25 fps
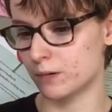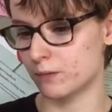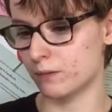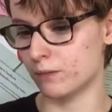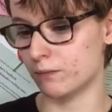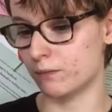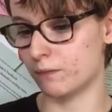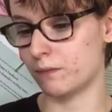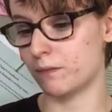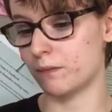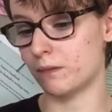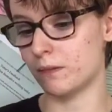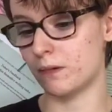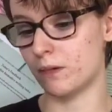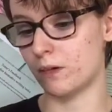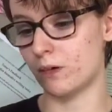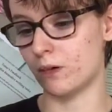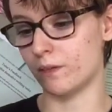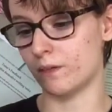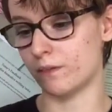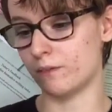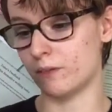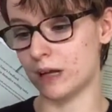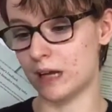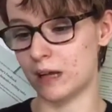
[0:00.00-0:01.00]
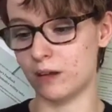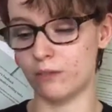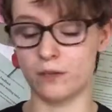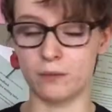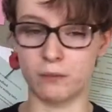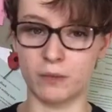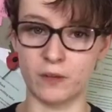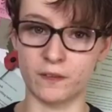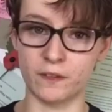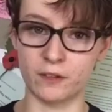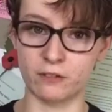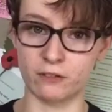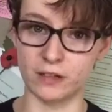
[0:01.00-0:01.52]
with on help
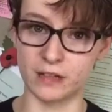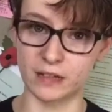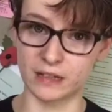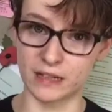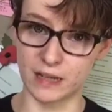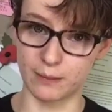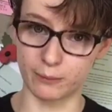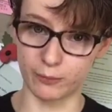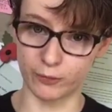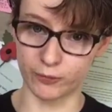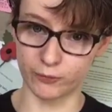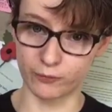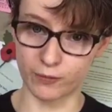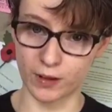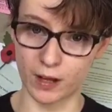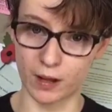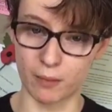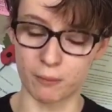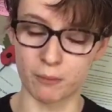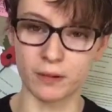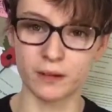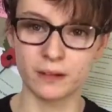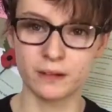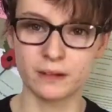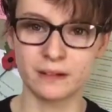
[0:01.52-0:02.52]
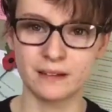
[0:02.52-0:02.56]
them on the Green Gables farm.